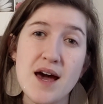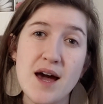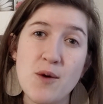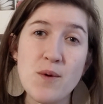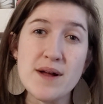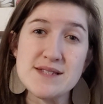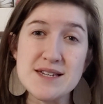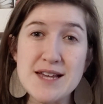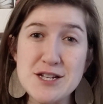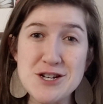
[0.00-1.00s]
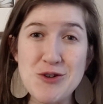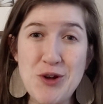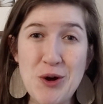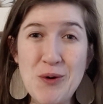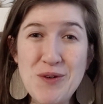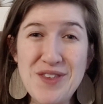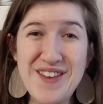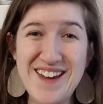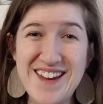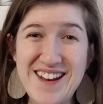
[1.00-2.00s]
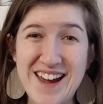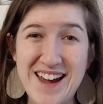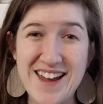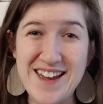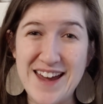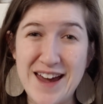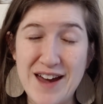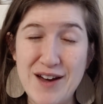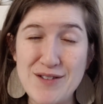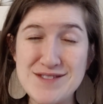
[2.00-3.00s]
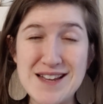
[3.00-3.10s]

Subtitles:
I want to let you know that I have